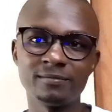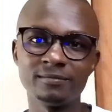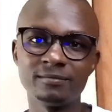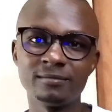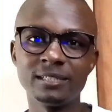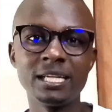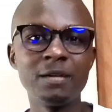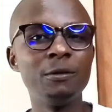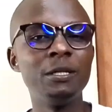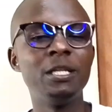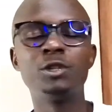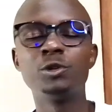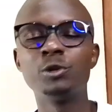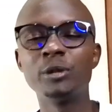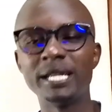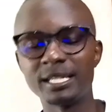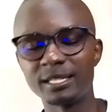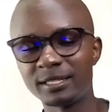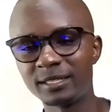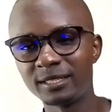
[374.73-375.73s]
He will do
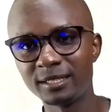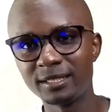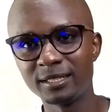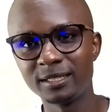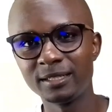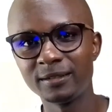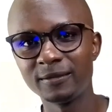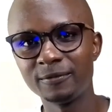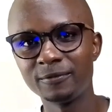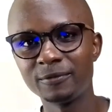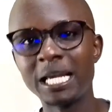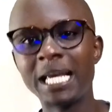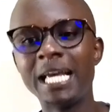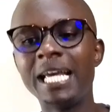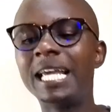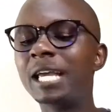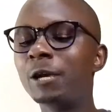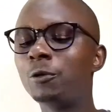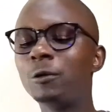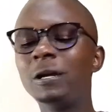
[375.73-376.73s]
it. He
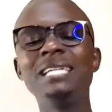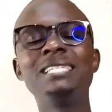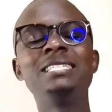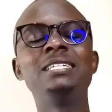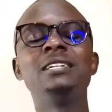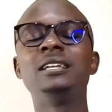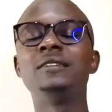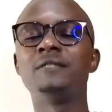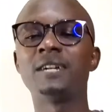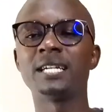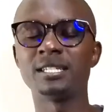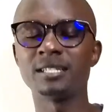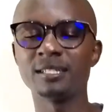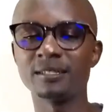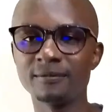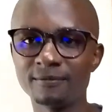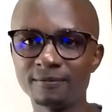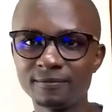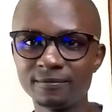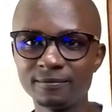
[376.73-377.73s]
will deliver it.
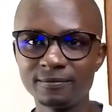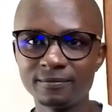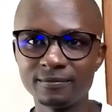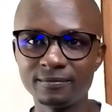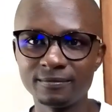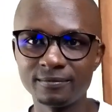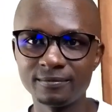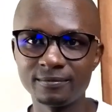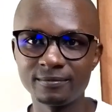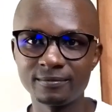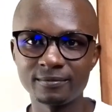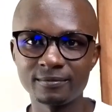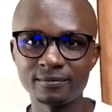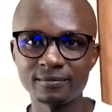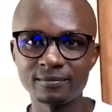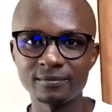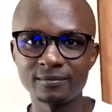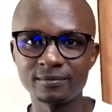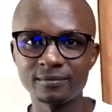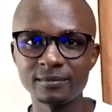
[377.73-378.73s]

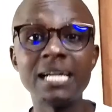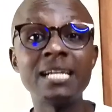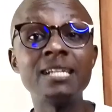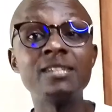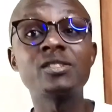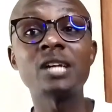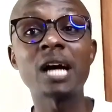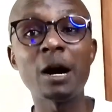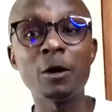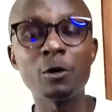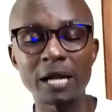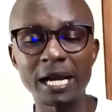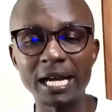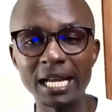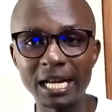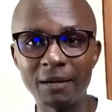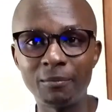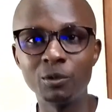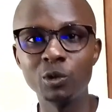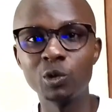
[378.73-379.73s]
That is how Raila
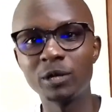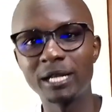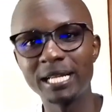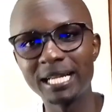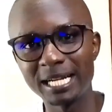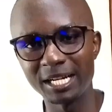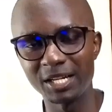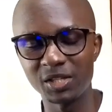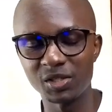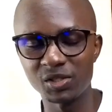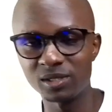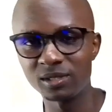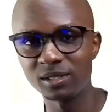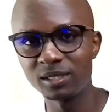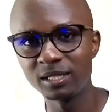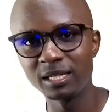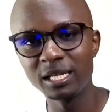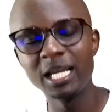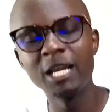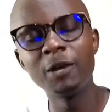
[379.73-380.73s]
Amolo Odinga is.
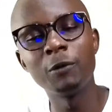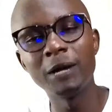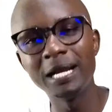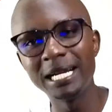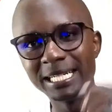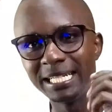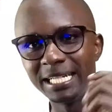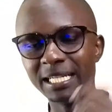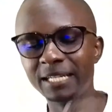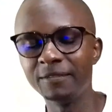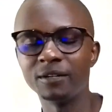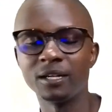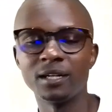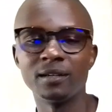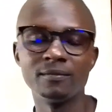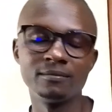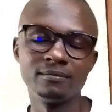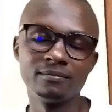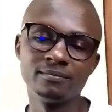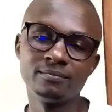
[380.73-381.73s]
He will deliver.
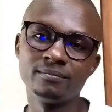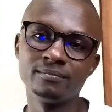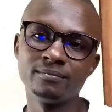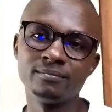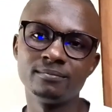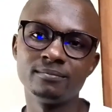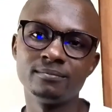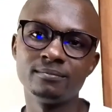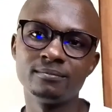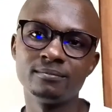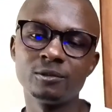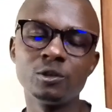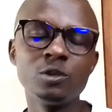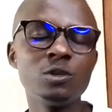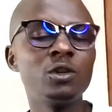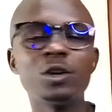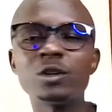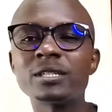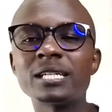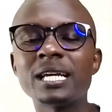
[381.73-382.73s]

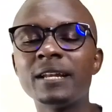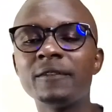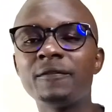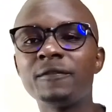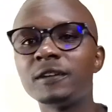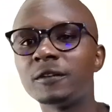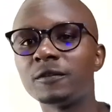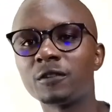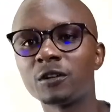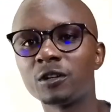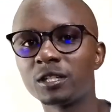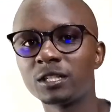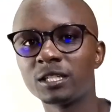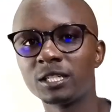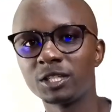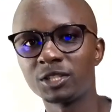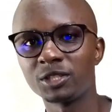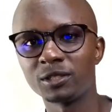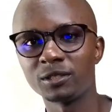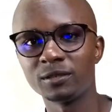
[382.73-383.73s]
Without any fear of
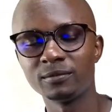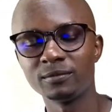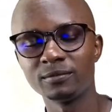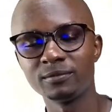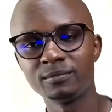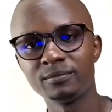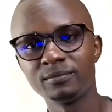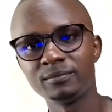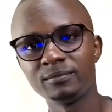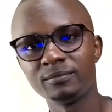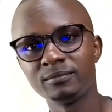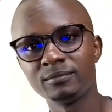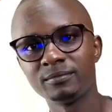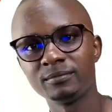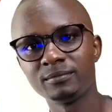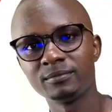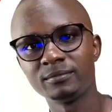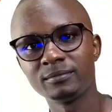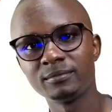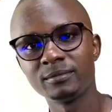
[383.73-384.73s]
contradiction.
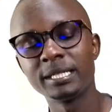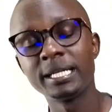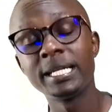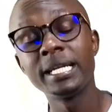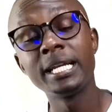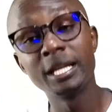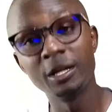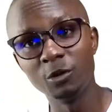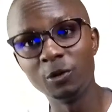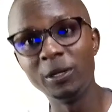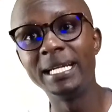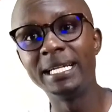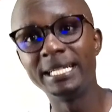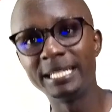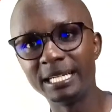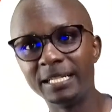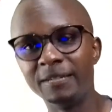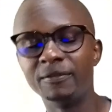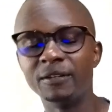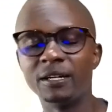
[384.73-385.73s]
He will
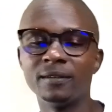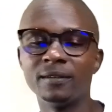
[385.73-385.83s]
deliver.